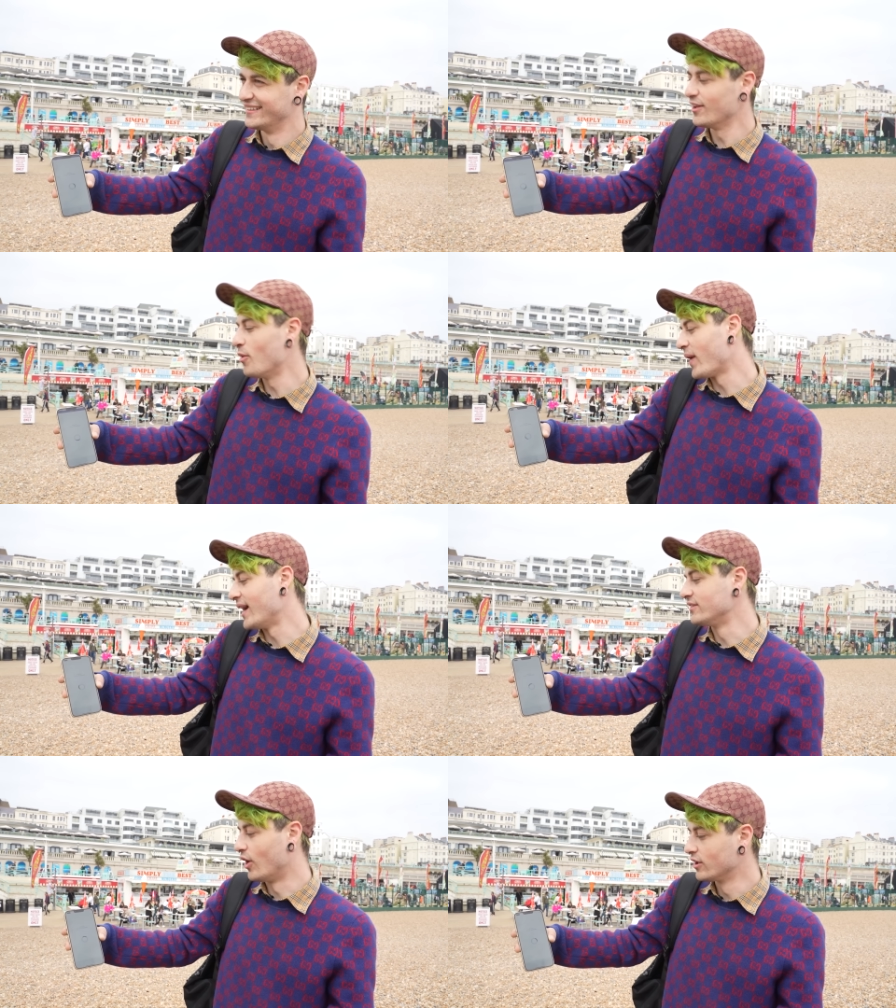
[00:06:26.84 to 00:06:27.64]
Not
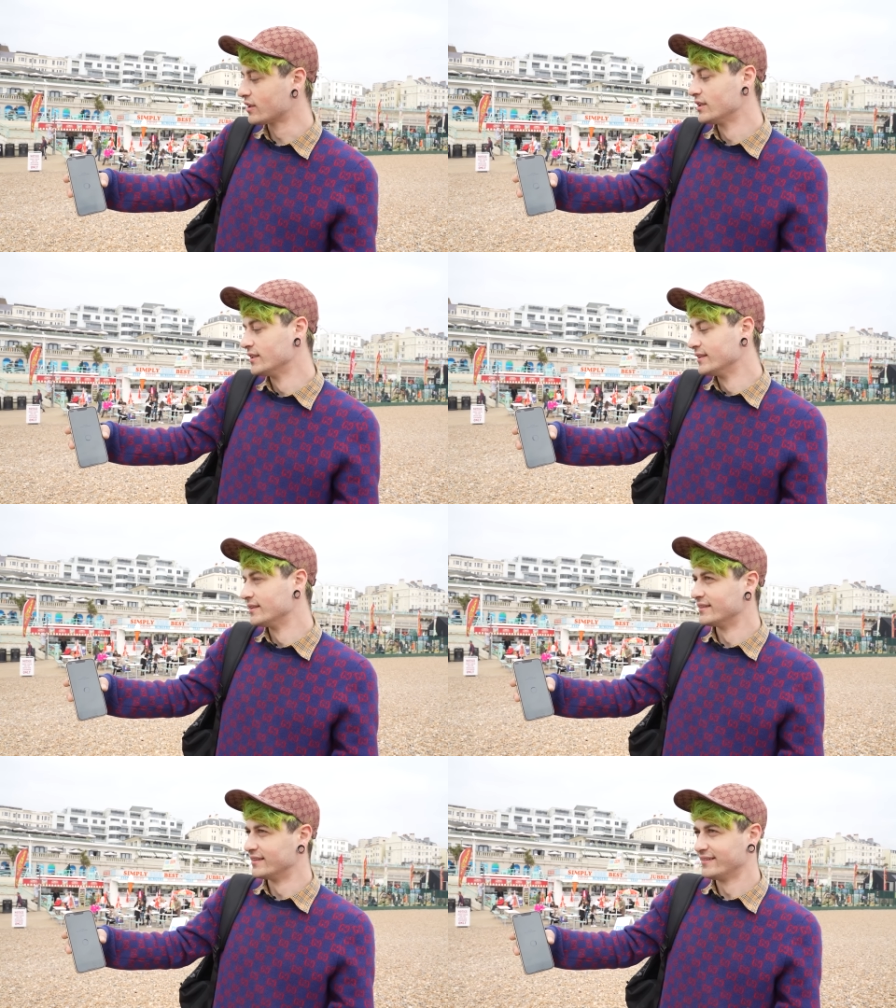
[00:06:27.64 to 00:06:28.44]
bad dog. It's still
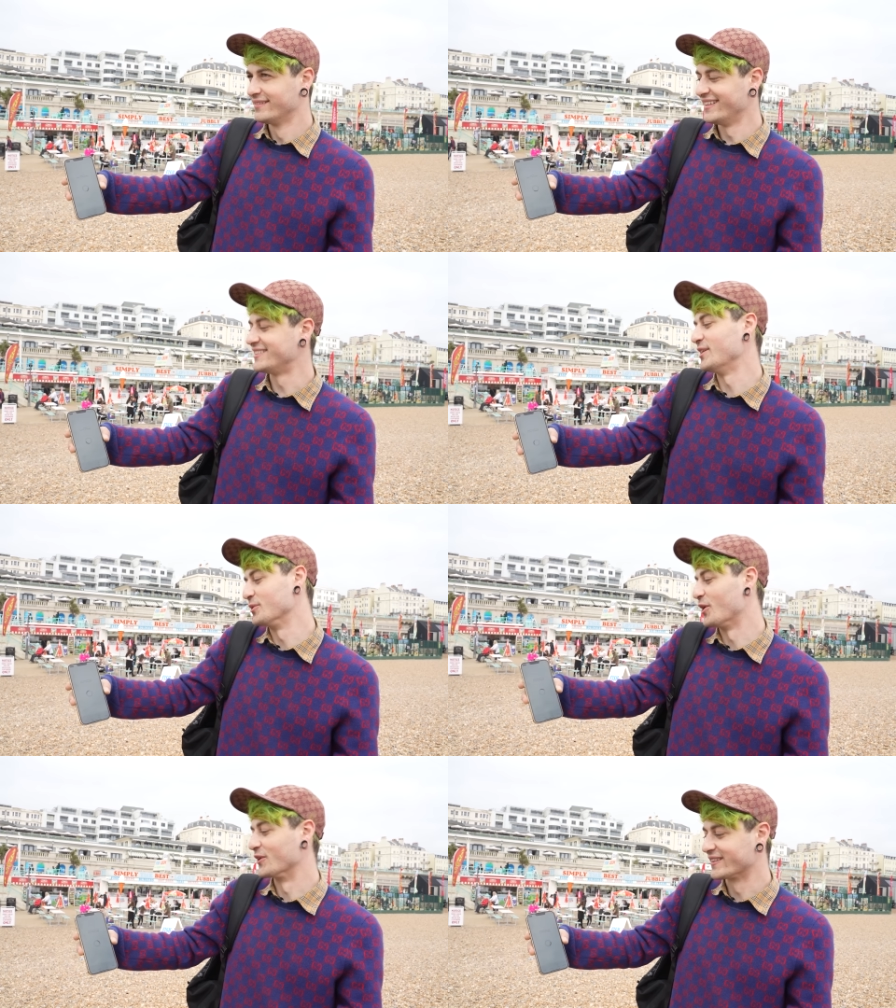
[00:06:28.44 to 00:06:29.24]
dog. It's still
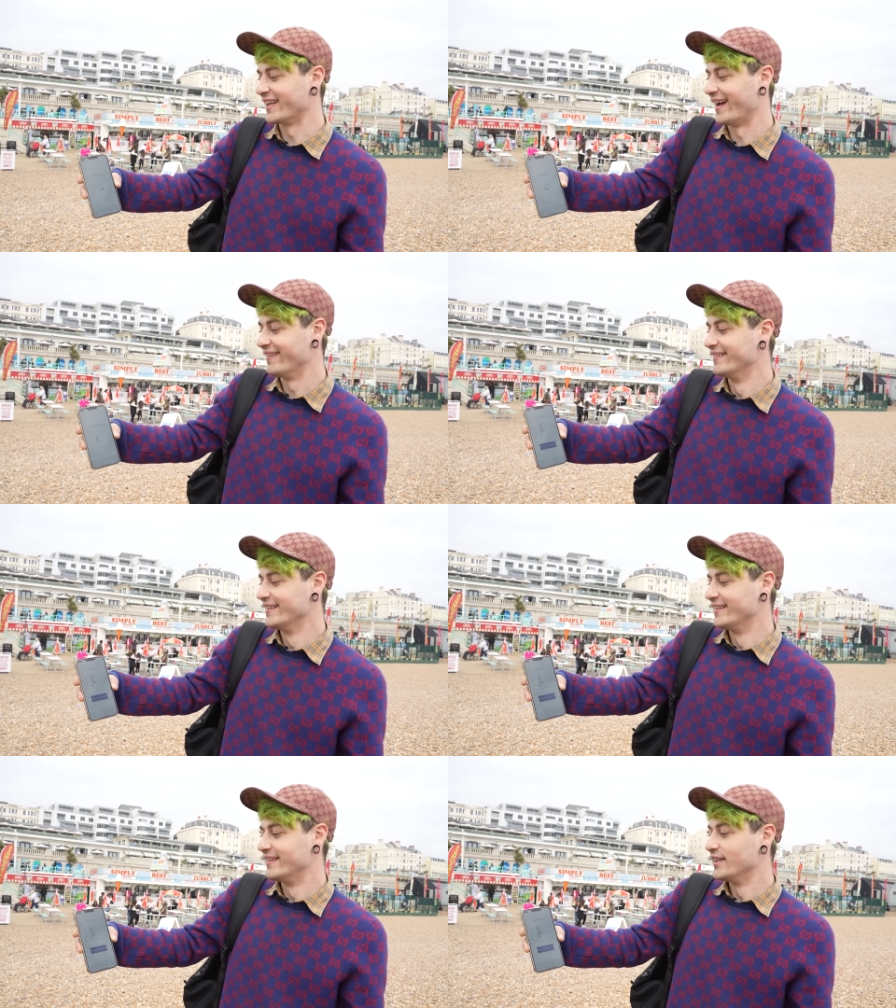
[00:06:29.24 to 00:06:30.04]
dog, yeah.
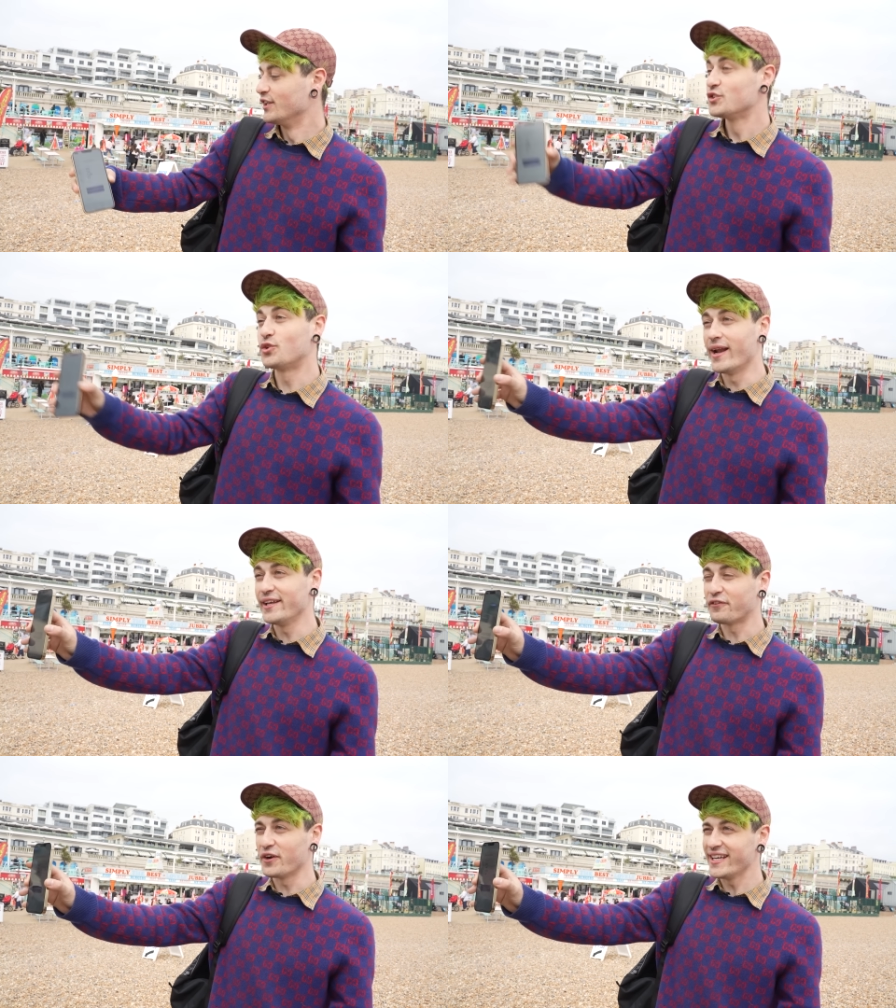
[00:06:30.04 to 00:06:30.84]

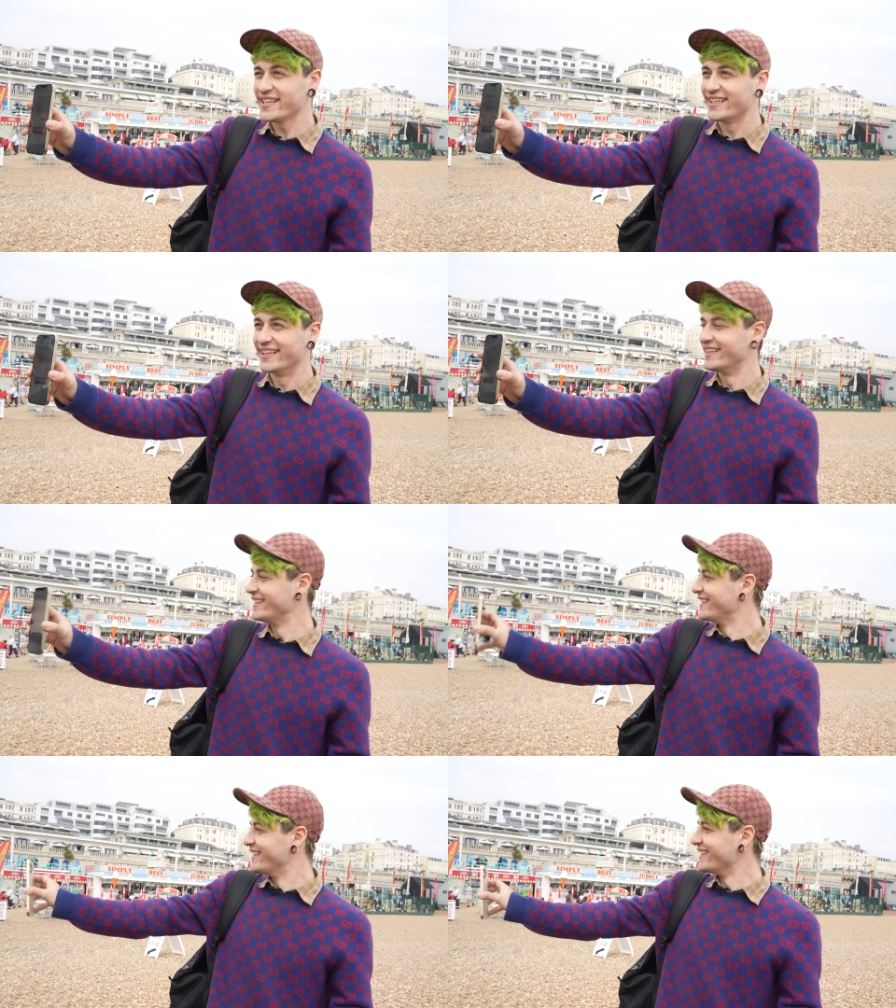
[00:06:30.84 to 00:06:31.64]
twenty-three!
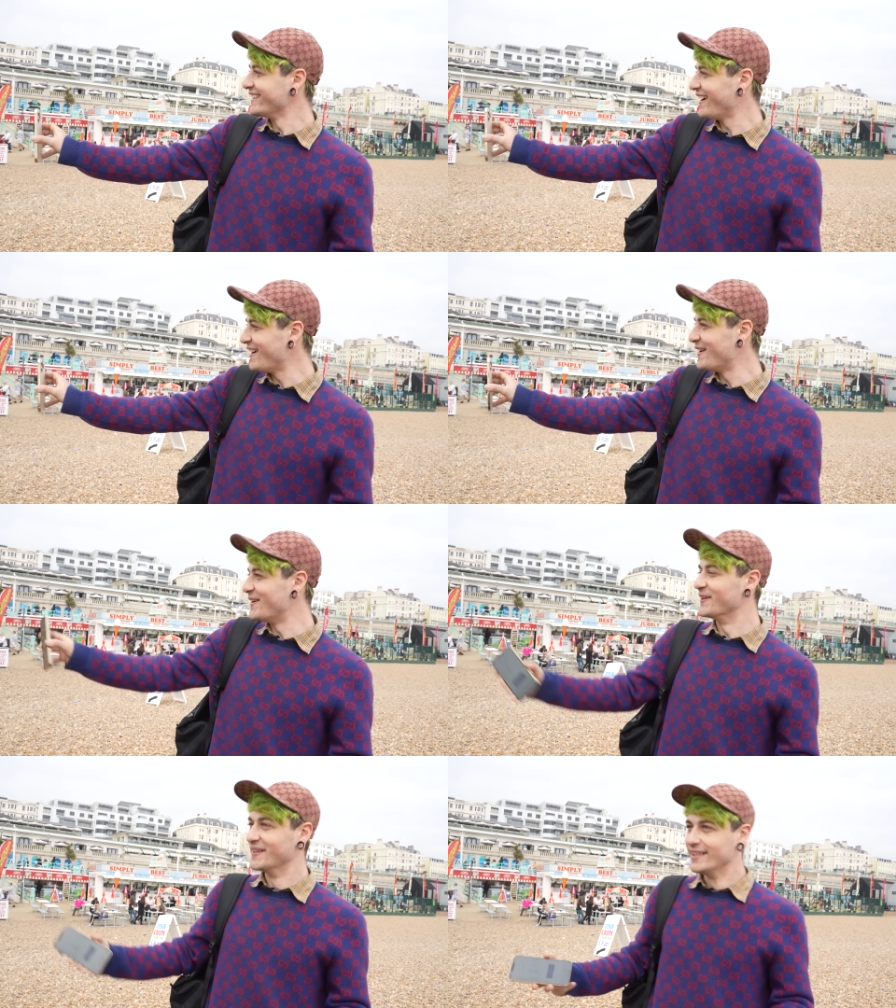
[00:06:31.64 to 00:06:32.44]
Oh, yo!
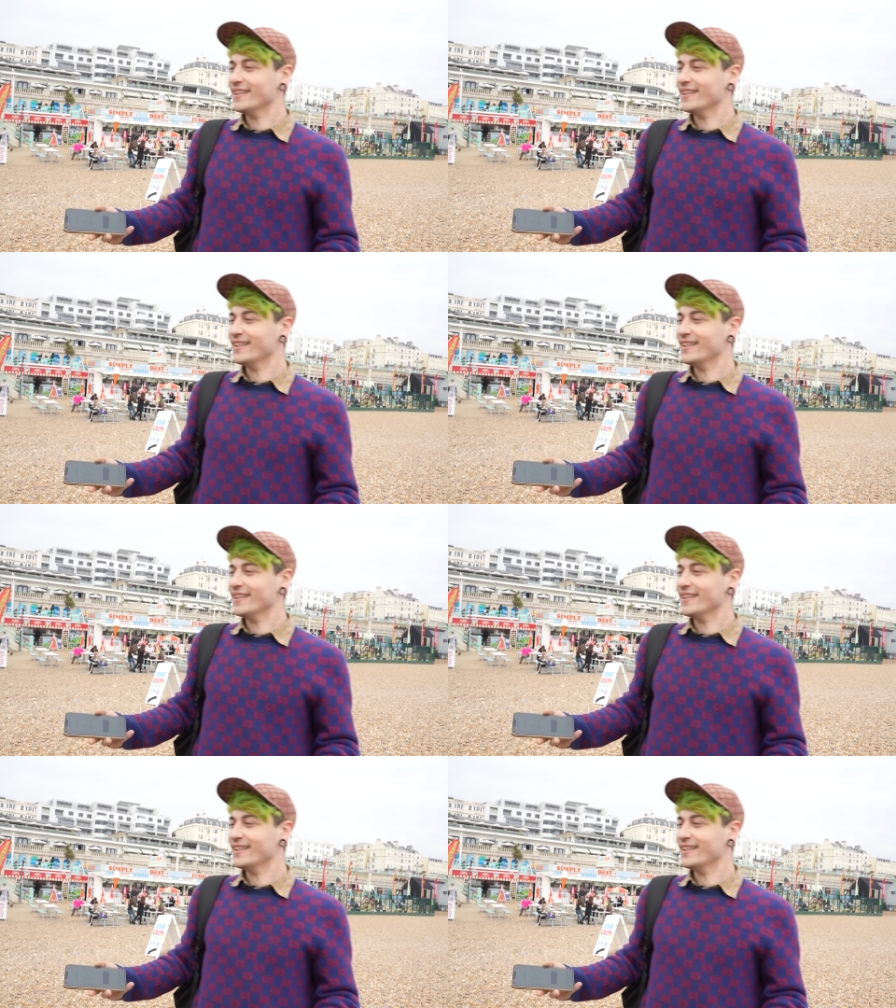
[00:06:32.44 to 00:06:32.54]
Oh, okay.